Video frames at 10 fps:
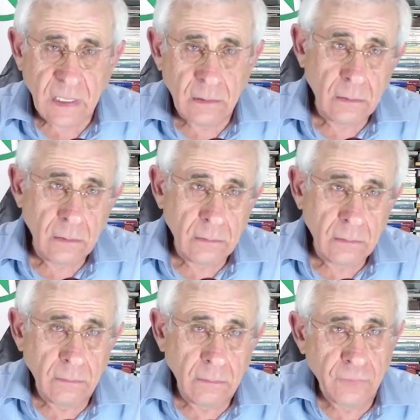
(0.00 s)
for the
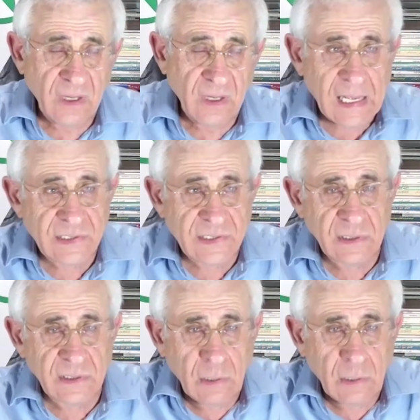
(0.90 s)
last, I would say,
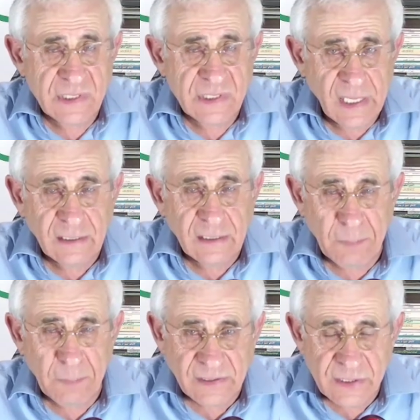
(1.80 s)
8 months,
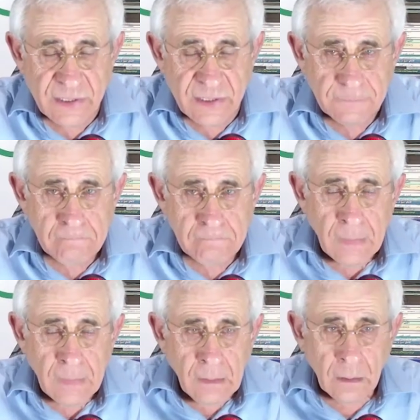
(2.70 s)

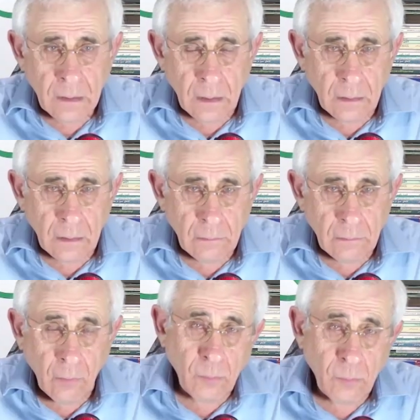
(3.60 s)
almost
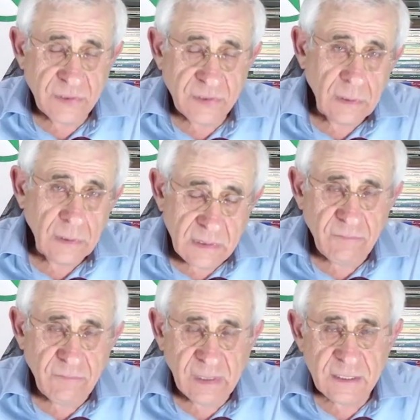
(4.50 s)
7 months.
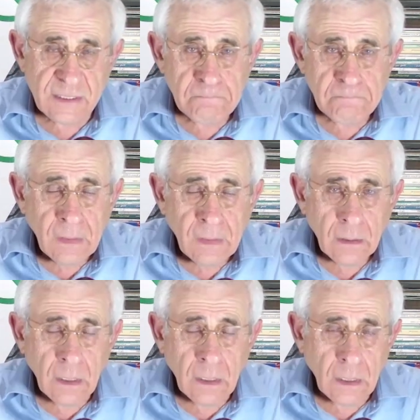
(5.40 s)

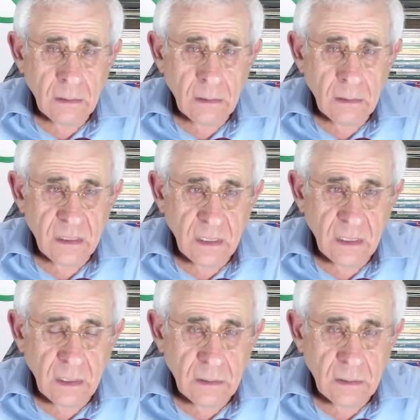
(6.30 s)
The
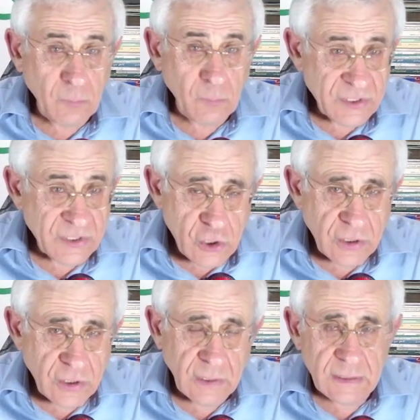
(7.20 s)

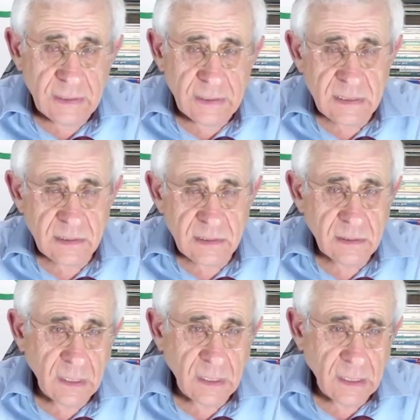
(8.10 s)
demonstrations
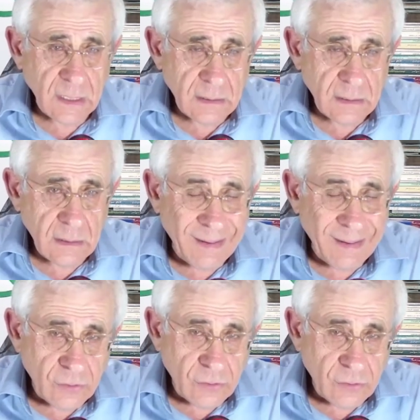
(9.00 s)
and the riots here in
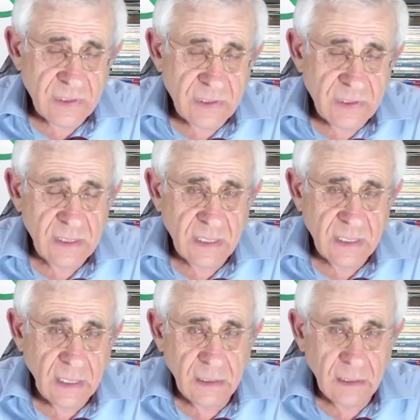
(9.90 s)
Israel and
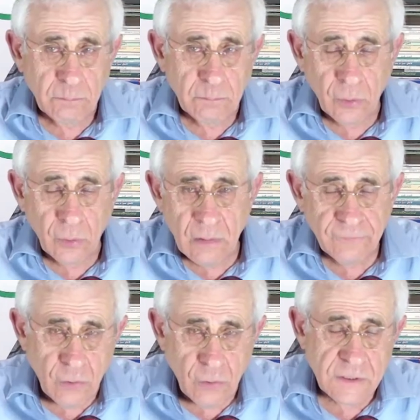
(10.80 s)
blocking of roads
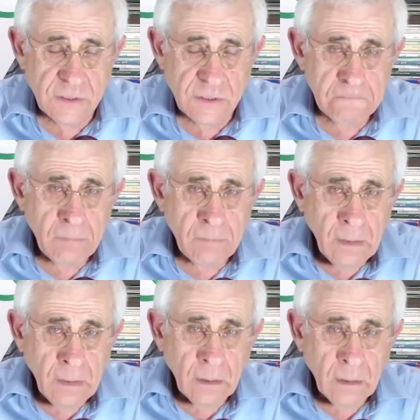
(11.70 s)

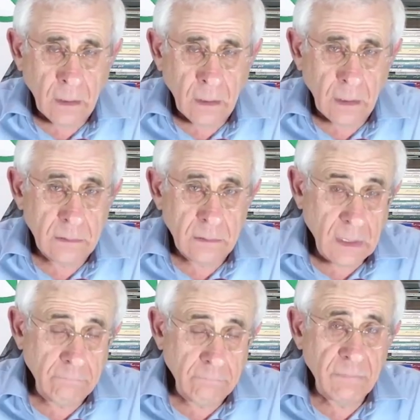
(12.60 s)
and
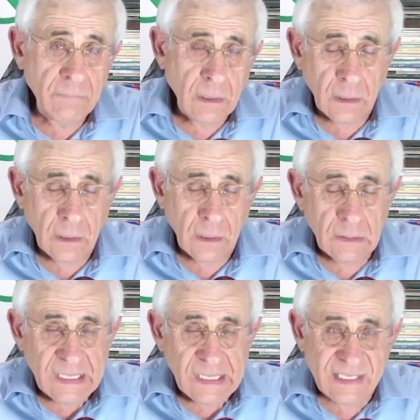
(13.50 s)
the lists
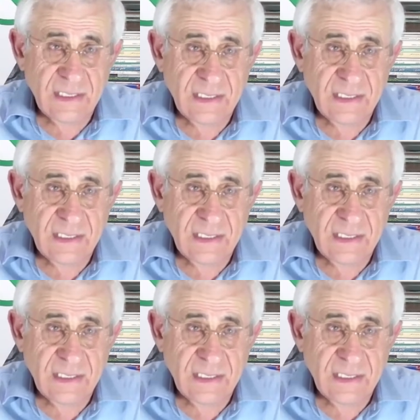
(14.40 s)
of